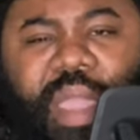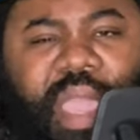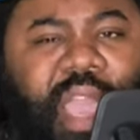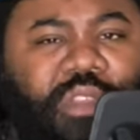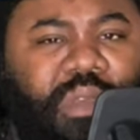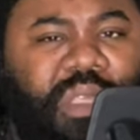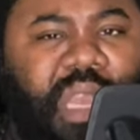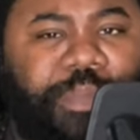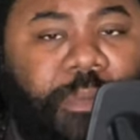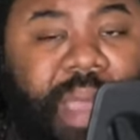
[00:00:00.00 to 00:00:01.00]
way in hell you can
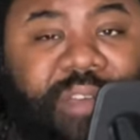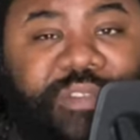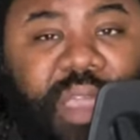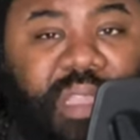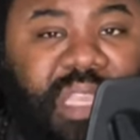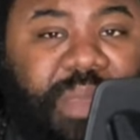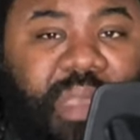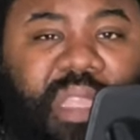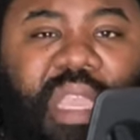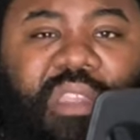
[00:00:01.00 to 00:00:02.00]
sit up on my fucking
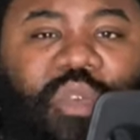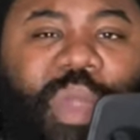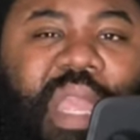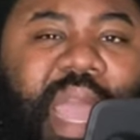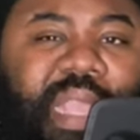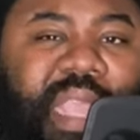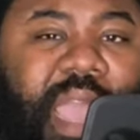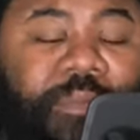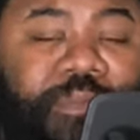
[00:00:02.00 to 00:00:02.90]
team and think it's sweet like that.